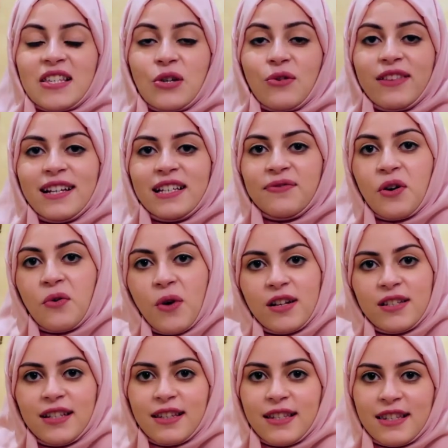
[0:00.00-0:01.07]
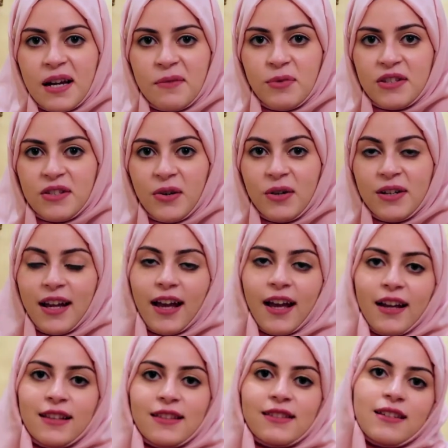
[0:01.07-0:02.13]
So thanks for watching this episode,
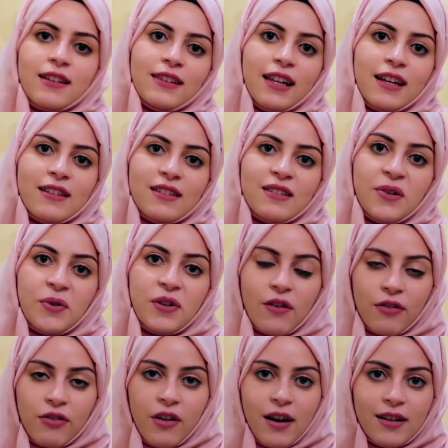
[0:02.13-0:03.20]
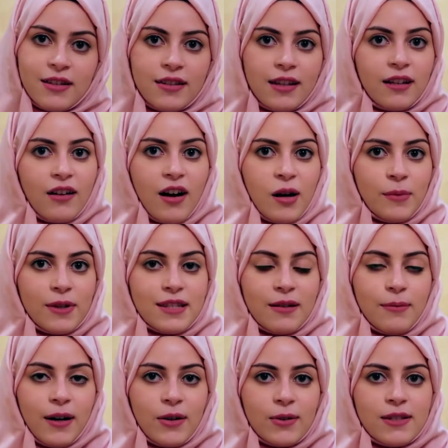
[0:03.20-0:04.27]
and let us know your thoughts and
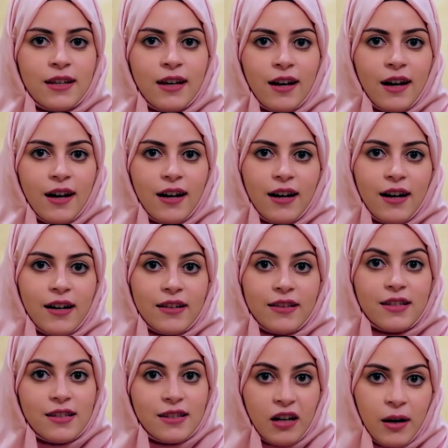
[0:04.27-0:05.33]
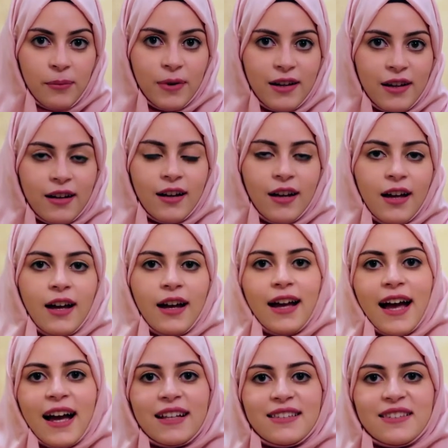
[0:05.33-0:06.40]
comments about this topic.
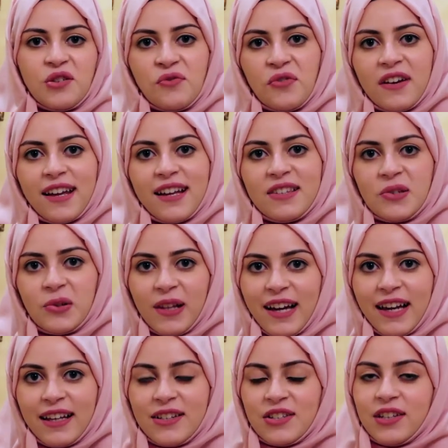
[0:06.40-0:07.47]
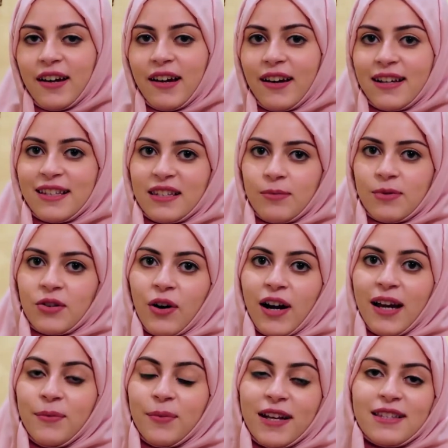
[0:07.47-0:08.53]
And don't forget to like, share, and
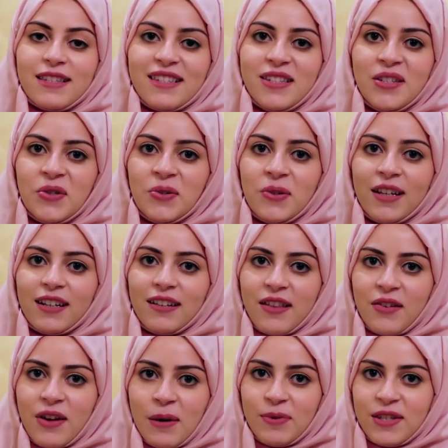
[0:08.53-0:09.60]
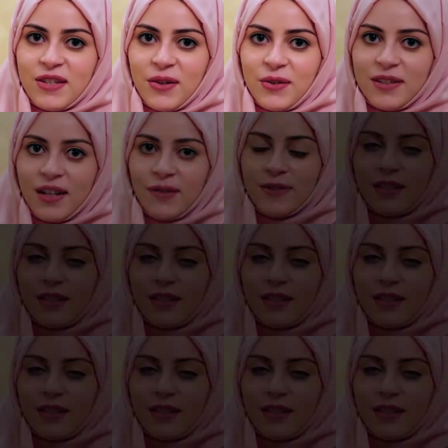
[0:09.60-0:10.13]
subscribe, and see you in another episode.